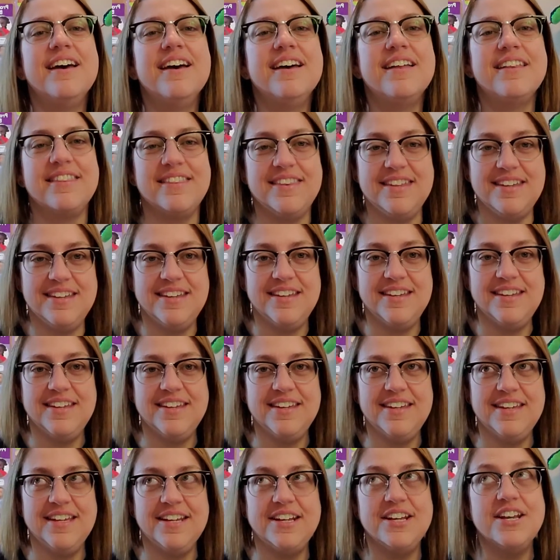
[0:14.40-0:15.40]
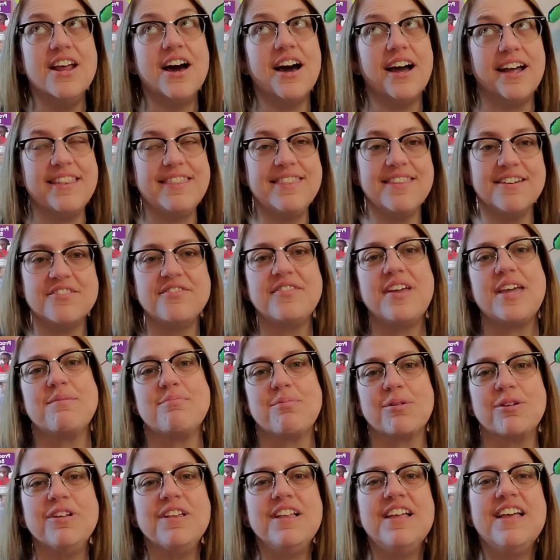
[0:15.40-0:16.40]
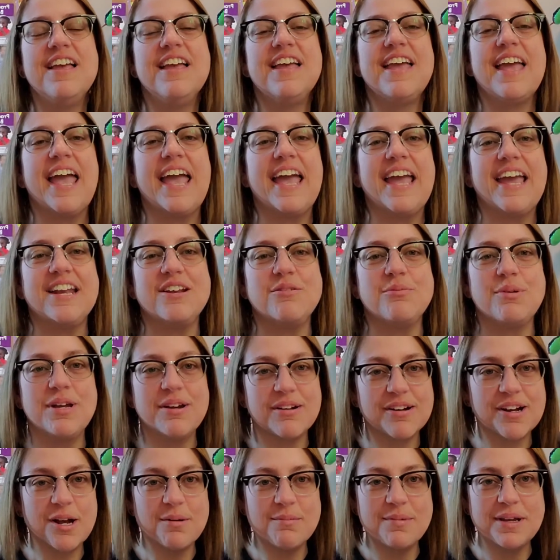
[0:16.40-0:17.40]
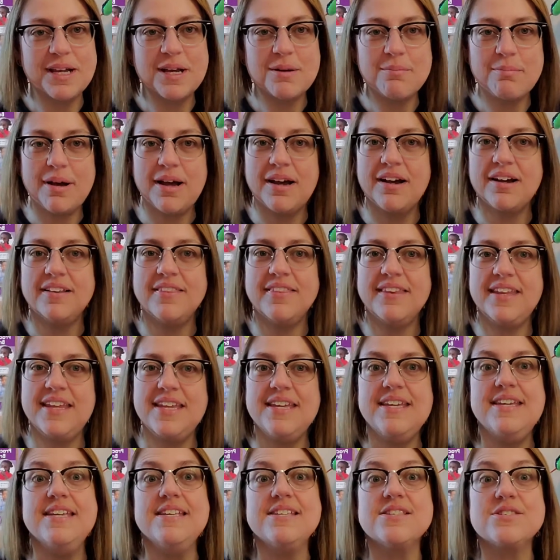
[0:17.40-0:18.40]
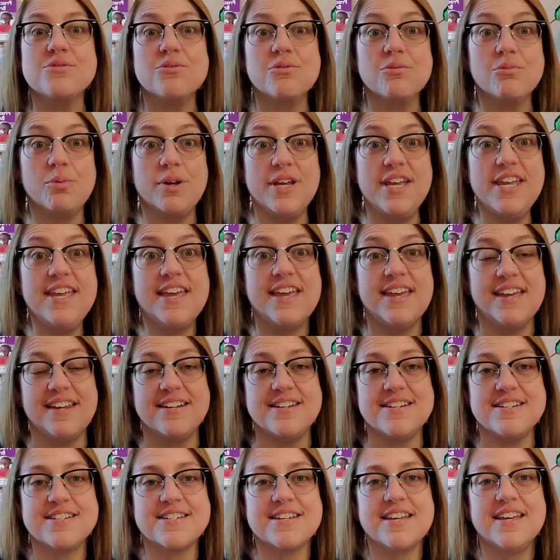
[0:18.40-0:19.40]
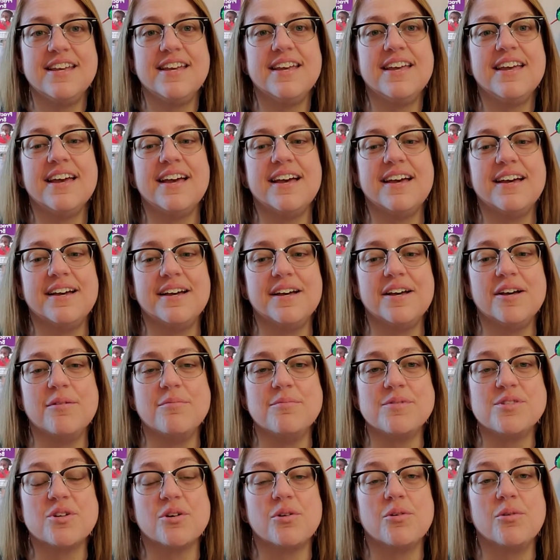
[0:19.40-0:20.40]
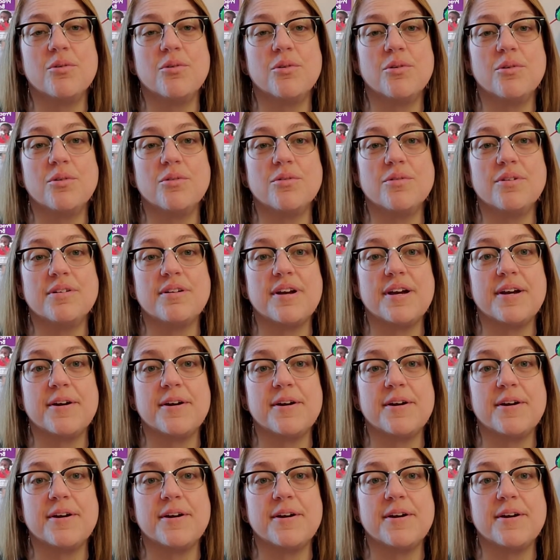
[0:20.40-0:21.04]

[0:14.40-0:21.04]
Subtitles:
the 9th of April, and we are coming up on the Easter weekend. I won't